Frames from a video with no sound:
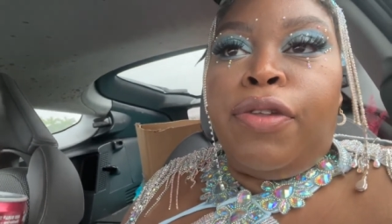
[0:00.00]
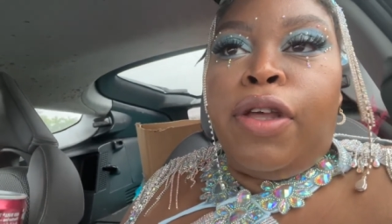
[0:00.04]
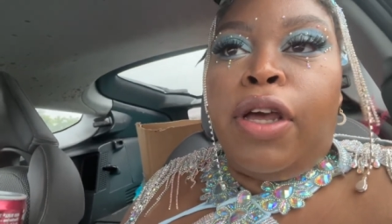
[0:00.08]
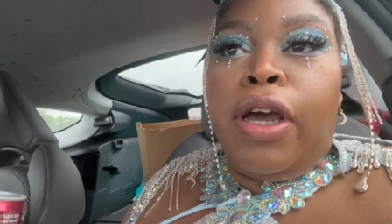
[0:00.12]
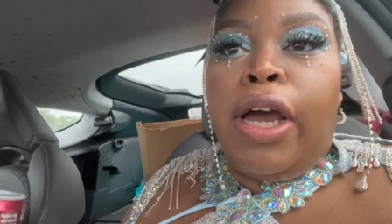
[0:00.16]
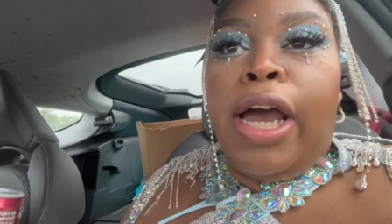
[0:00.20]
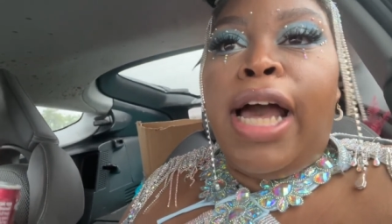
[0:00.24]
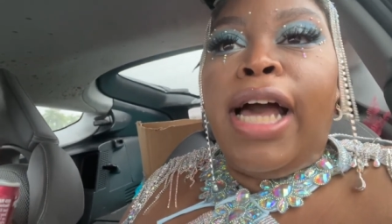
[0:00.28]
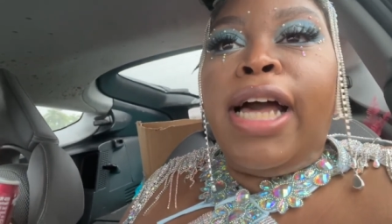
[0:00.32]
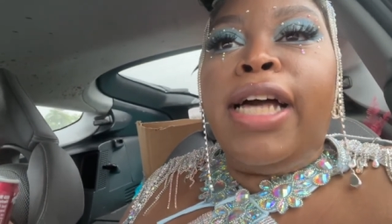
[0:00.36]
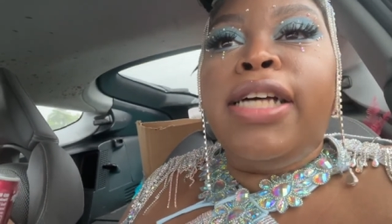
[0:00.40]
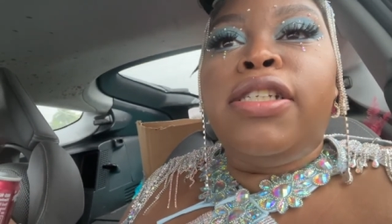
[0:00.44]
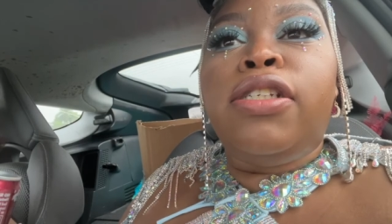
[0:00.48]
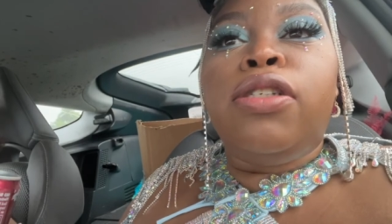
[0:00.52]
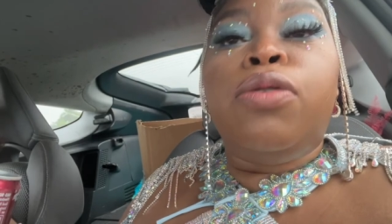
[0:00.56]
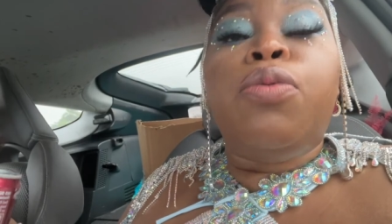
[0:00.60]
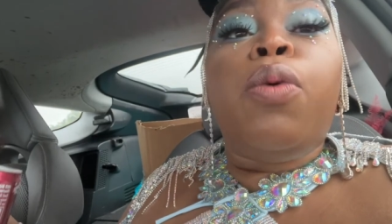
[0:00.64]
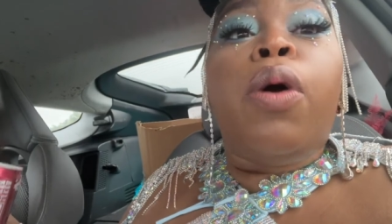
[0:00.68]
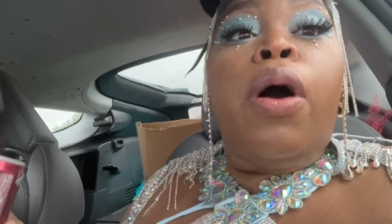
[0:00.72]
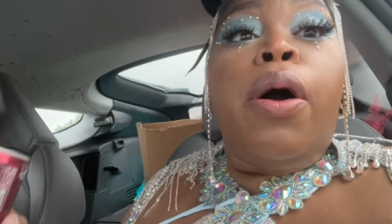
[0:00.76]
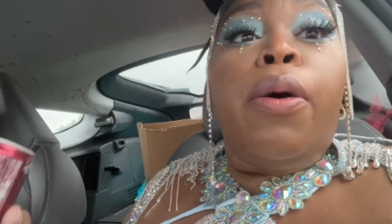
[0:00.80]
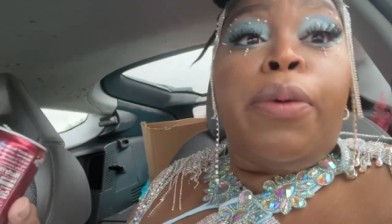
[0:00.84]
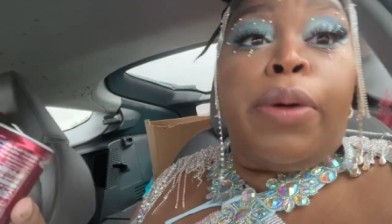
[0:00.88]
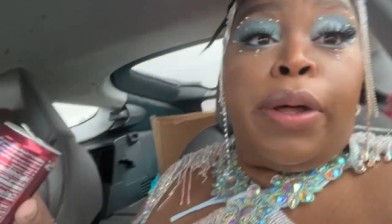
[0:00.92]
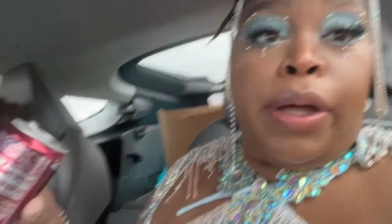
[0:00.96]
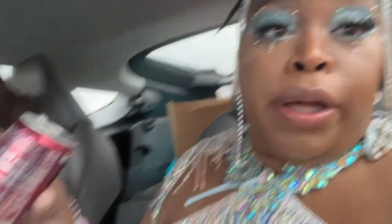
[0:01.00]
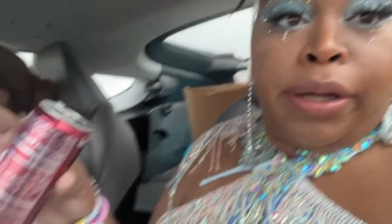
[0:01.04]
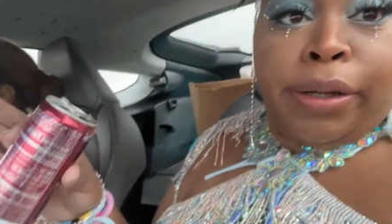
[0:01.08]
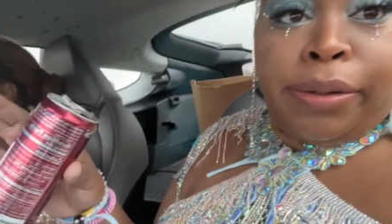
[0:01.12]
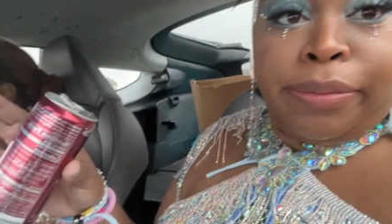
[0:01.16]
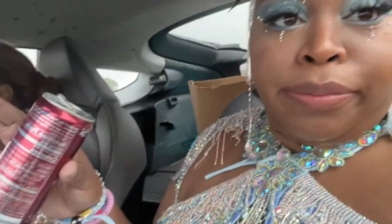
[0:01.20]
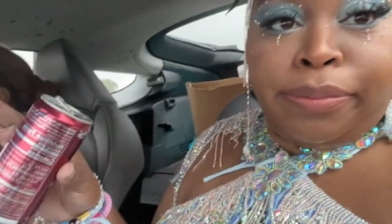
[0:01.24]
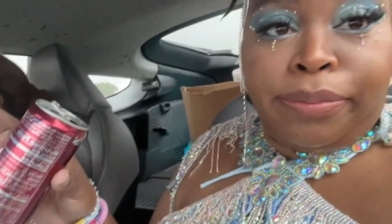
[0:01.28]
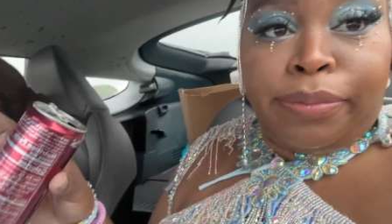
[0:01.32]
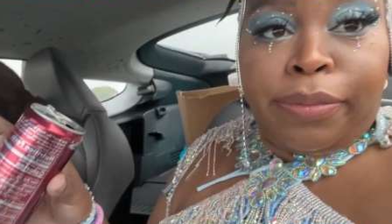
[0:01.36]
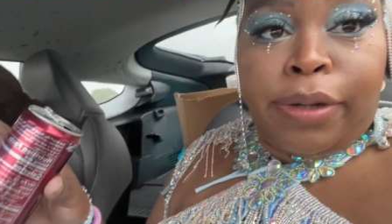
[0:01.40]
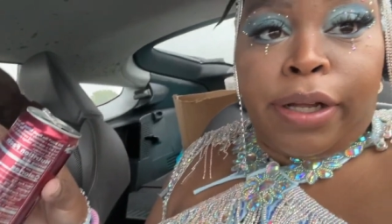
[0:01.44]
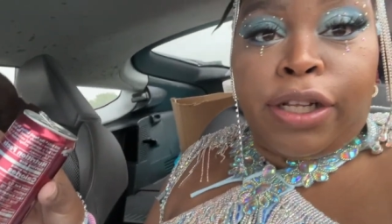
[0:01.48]
Your ass is walking.
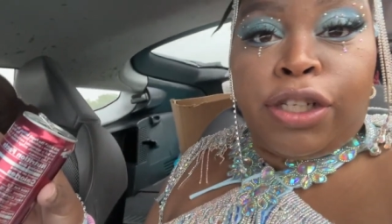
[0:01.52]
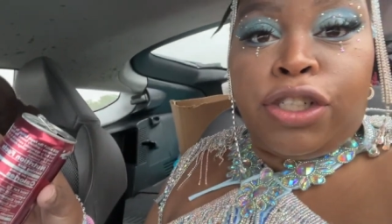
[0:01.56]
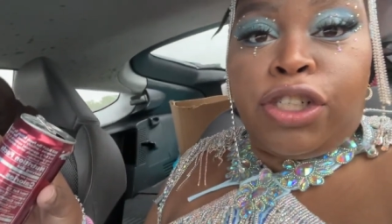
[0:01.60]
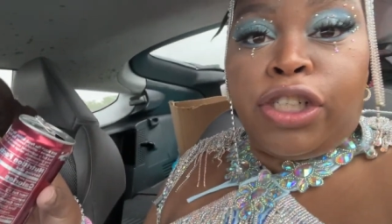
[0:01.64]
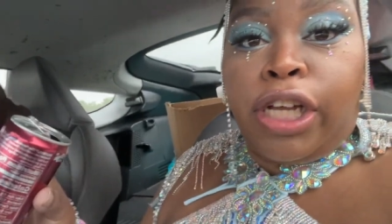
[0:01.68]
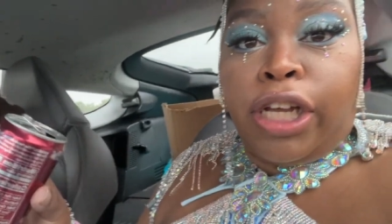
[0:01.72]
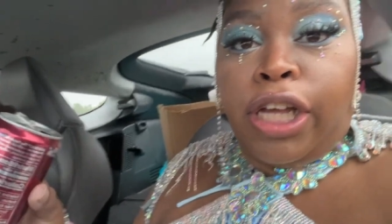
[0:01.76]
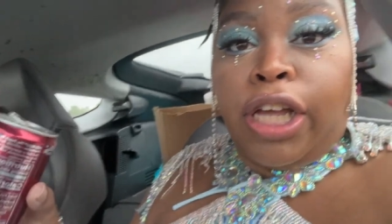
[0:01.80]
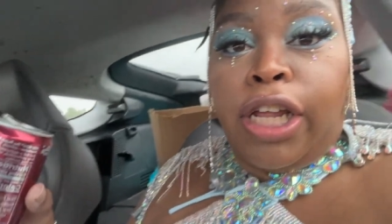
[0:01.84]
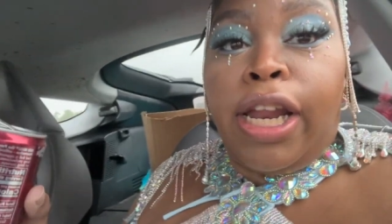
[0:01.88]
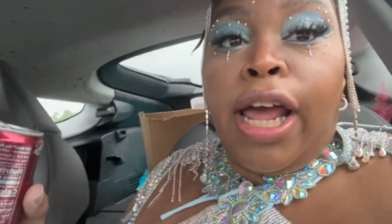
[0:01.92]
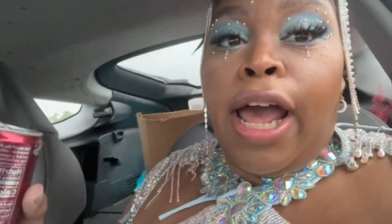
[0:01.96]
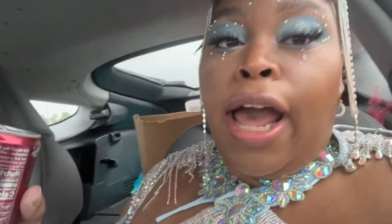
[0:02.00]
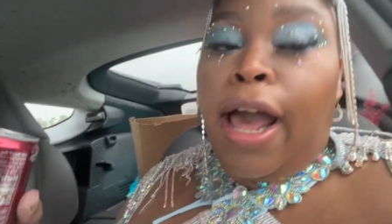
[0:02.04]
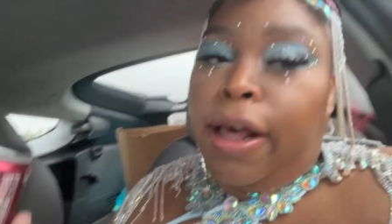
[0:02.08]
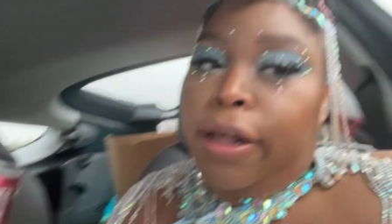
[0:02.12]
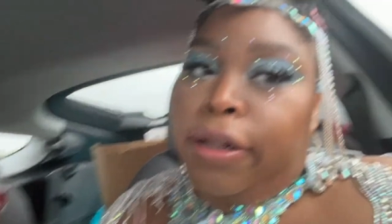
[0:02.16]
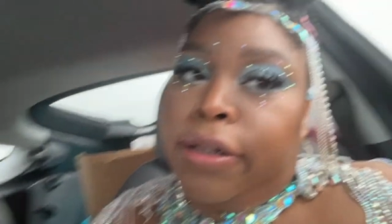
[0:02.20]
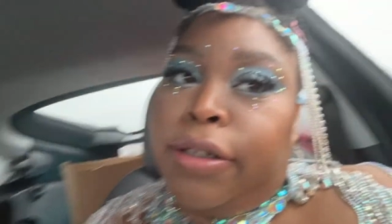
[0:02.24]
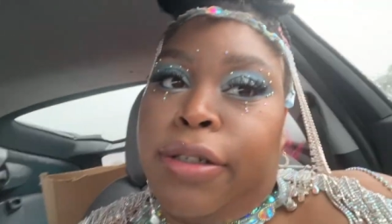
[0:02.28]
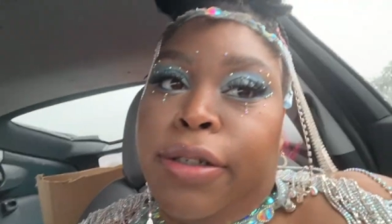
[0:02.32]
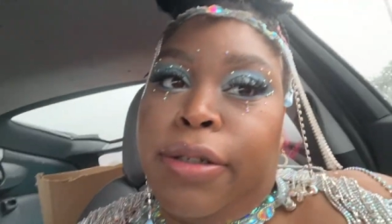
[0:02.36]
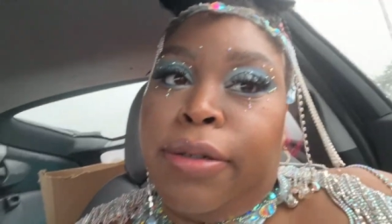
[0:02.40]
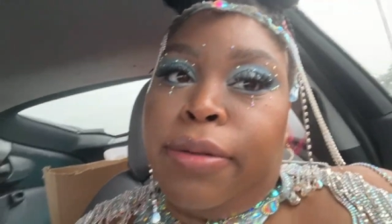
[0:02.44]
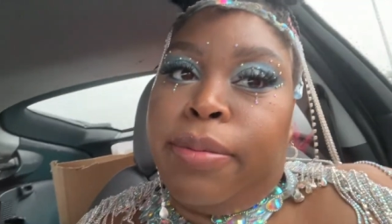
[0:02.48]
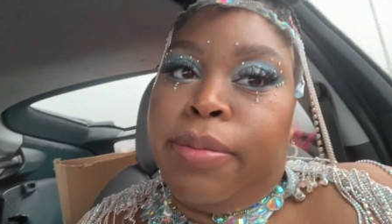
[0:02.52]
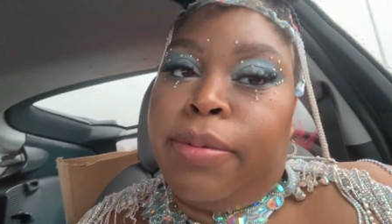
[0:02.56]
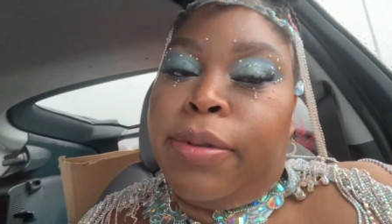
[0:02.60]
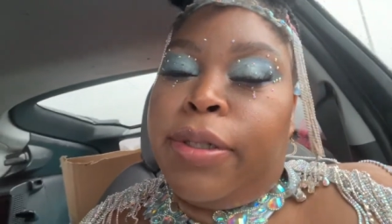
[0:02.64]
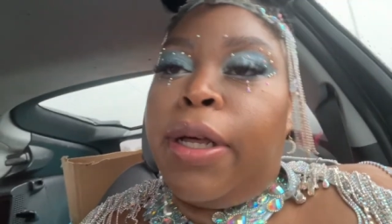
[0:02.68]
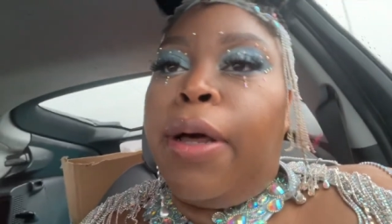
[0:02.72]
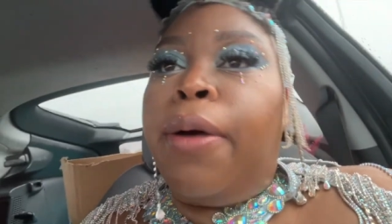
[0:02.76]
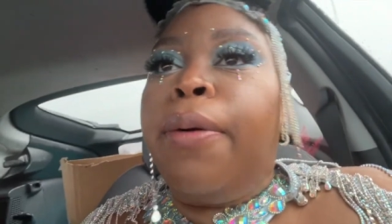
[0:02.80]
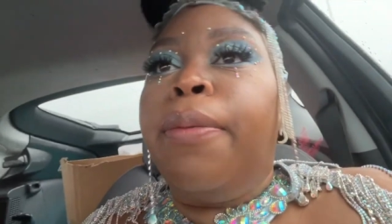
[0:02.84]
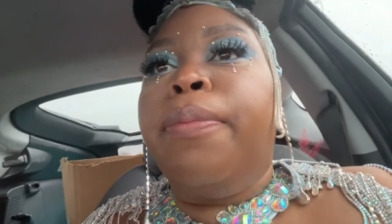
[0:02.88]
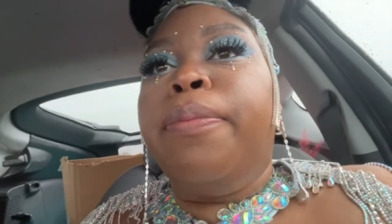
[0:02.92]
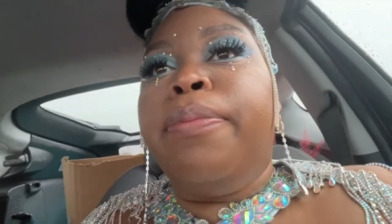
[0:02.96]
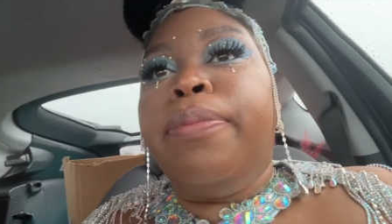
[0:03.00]
Yep. And shaking ass. Yep. So.